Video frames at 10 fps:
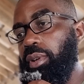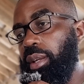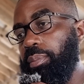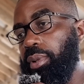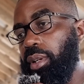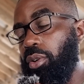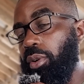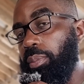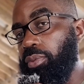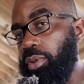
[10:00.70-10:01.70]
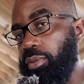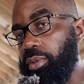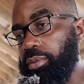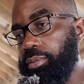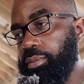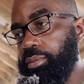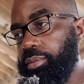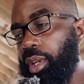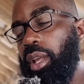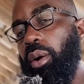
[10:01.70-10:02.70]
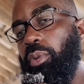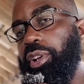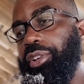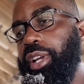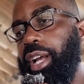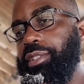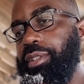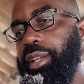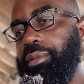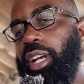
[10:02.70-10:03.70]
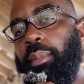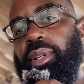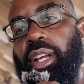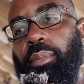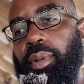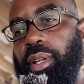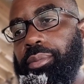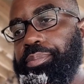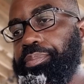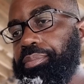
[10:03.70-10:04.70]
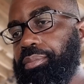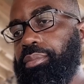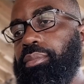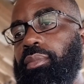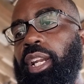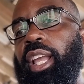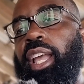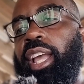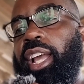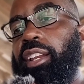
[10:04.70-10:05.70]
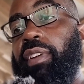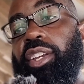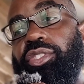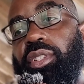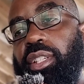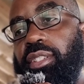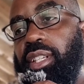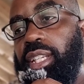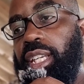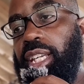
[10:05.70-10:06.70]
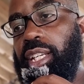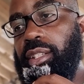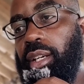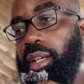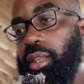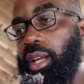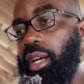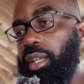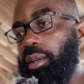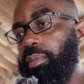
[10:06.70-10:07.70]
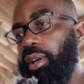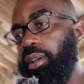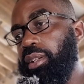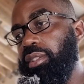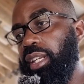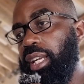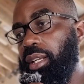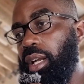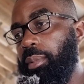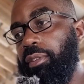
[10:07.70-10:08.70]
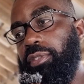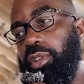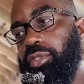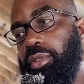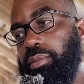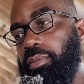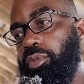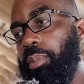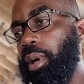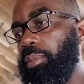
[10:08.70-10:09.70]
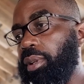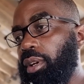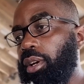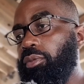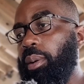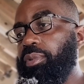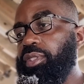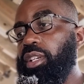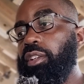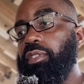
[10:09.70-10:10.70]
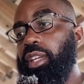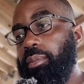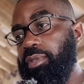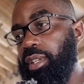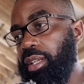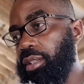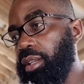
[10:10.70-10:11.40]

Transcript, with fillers: input or approval. Now, what do you guys think? Comment down below. Innovation is the key to unlocking America's economic future, Republic or Representative Kim said.